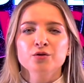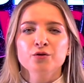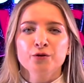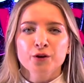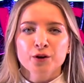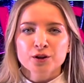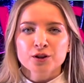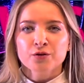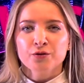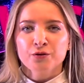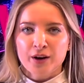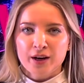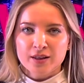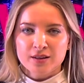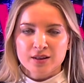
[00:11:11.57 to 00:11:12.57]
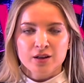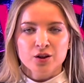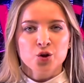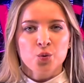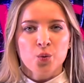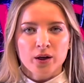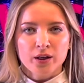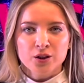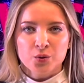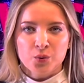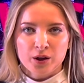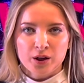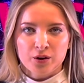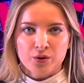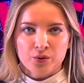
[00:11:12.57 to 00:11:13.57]
first phase in
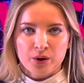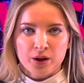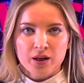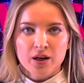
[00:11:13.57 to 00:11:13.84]
2023